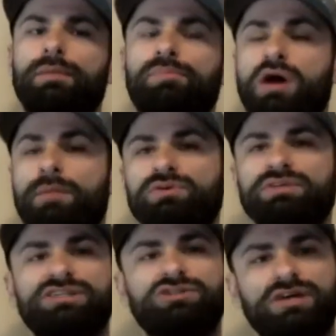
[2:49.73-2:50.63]

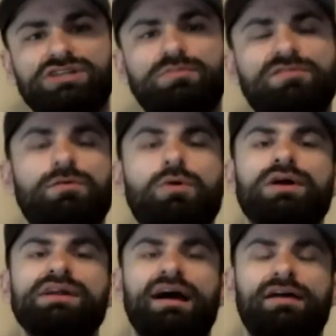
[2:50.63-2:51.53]
properly stretch before
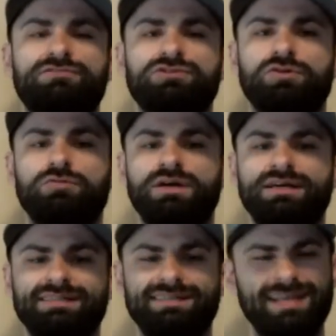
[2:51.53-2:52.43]
and after a
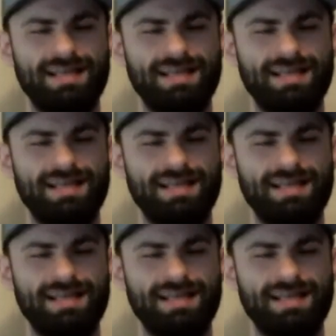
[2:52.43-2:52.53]
run,